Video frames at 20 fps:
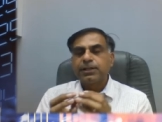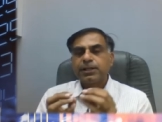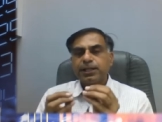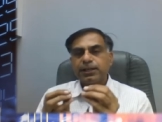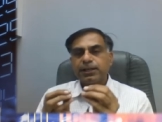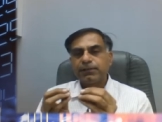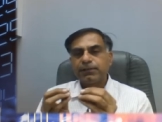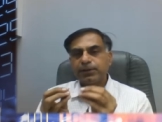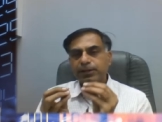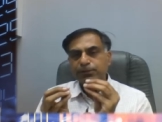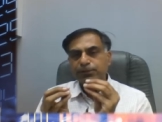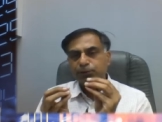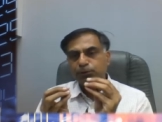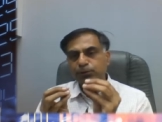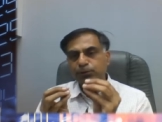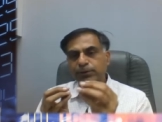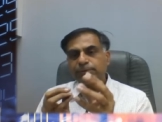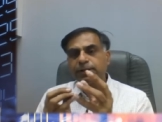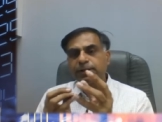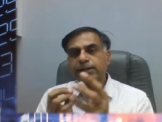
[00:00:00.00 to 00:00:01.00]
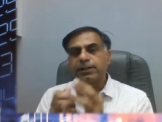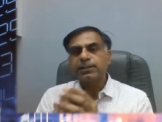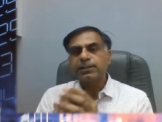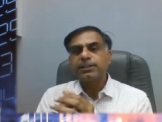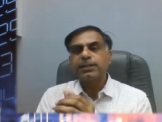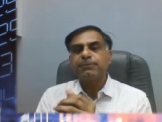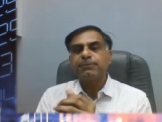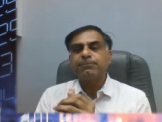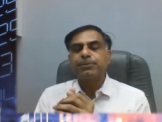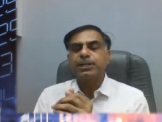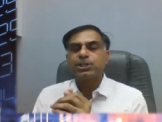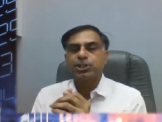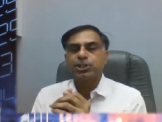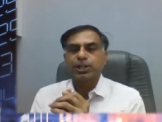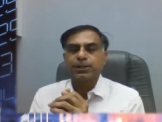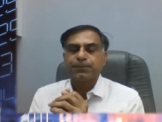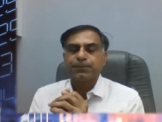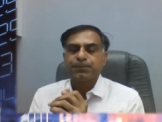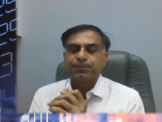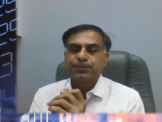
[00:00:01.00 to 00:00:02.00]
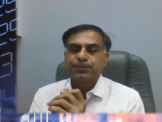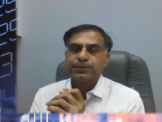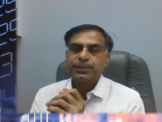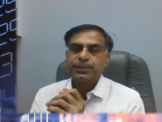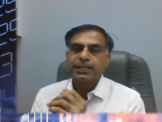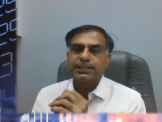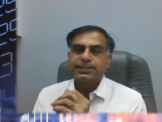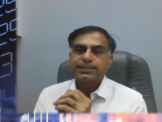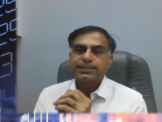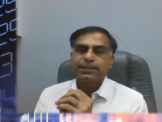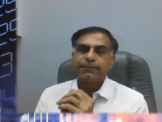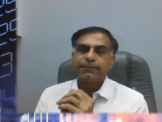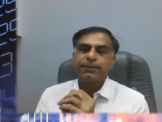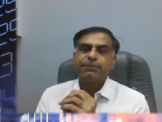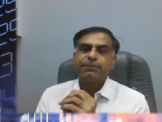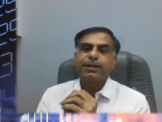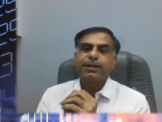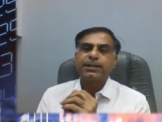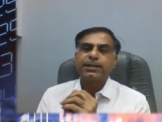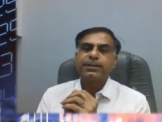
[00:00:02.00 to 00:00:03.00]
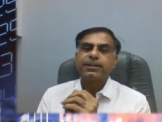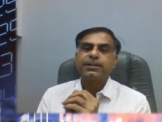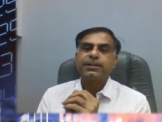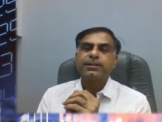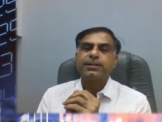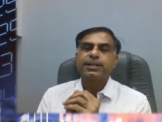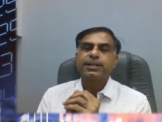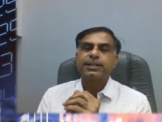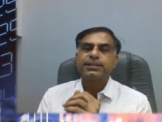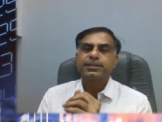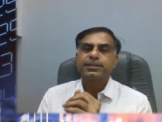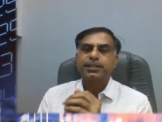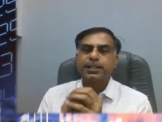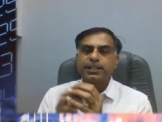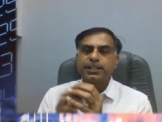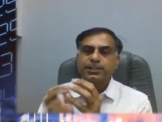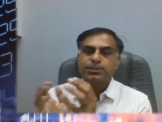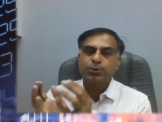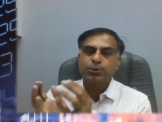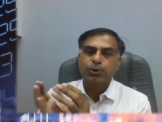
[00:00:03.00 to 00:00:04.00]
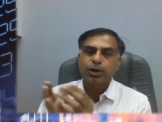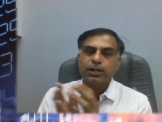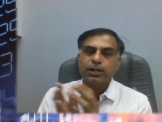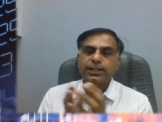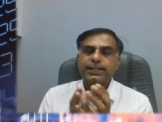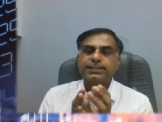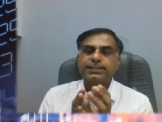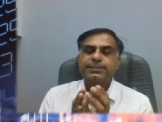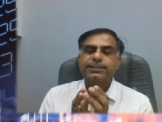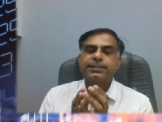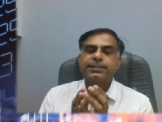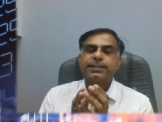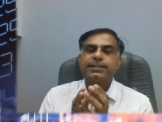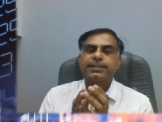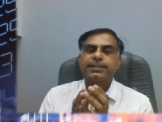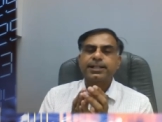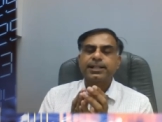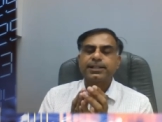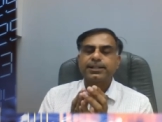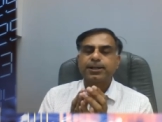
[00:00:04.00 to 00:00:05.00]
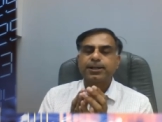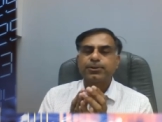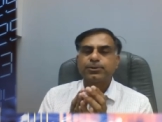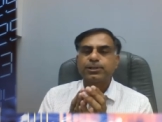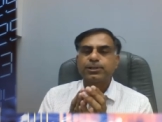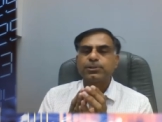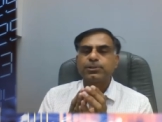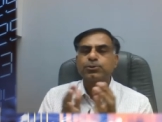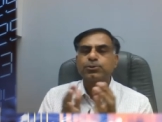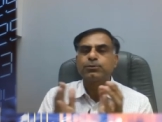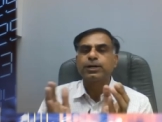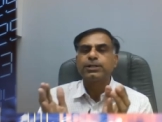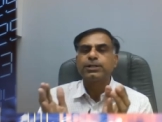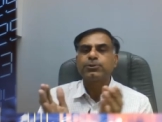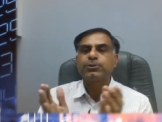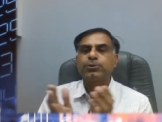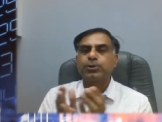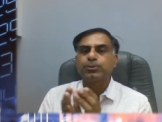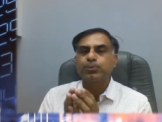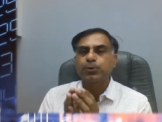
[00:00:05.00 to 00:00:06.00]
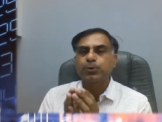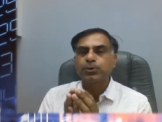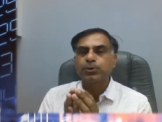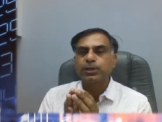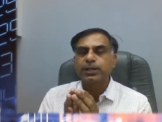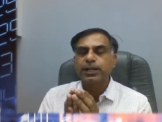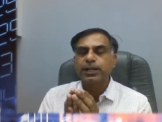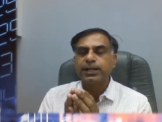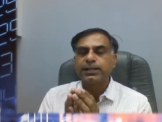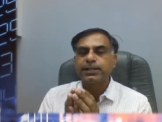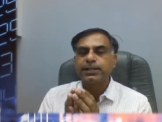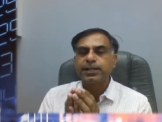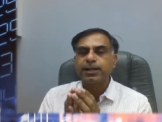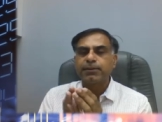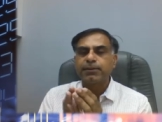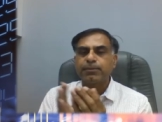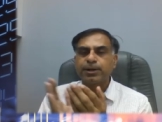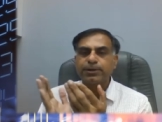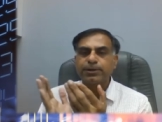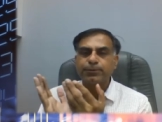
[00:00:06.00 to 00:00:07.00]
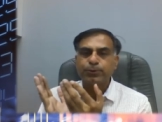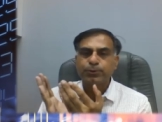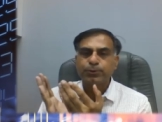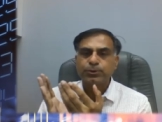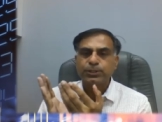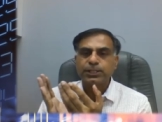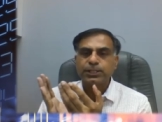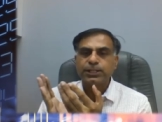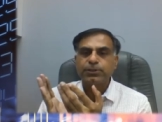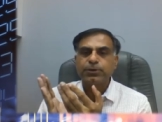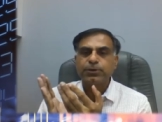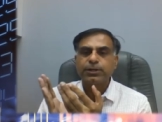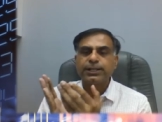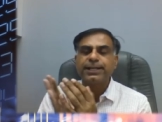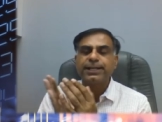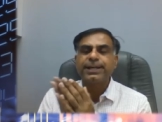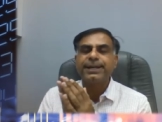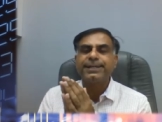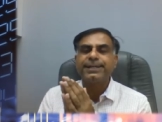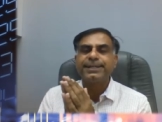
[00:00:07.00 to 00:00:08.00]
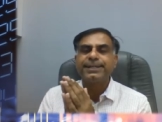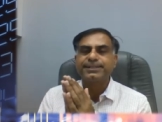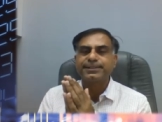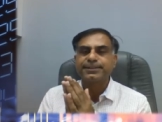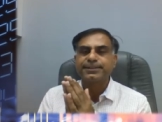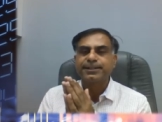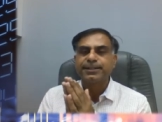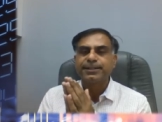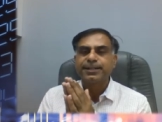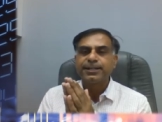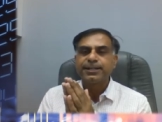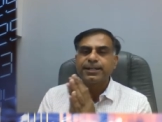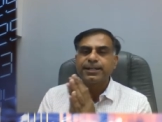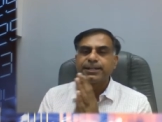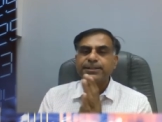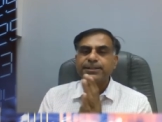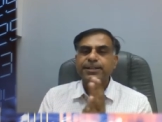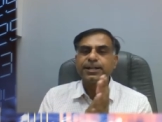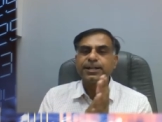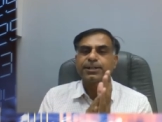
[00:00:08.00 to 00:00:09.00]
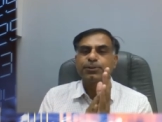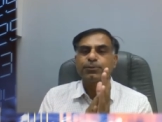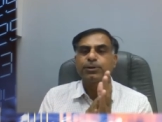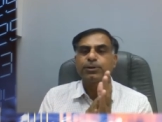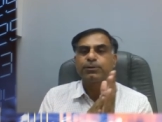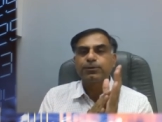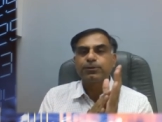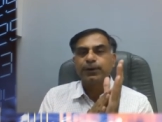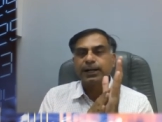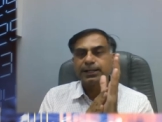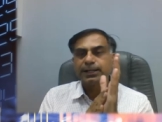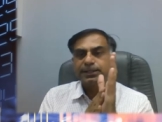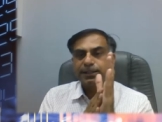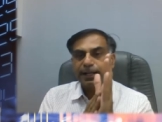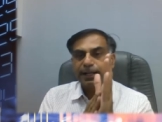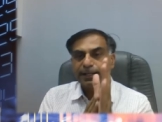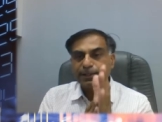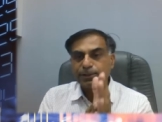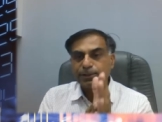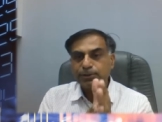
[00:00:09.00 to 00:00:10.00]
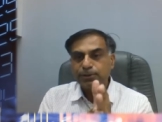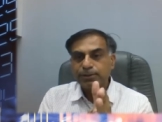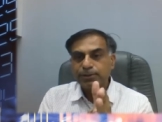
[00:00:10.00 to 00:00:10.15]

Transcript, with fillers: Even if you may be under the impression that saving bank interest is not exceeding 10,000, so why to report in ITR? But if you see your AIS, in that you will find that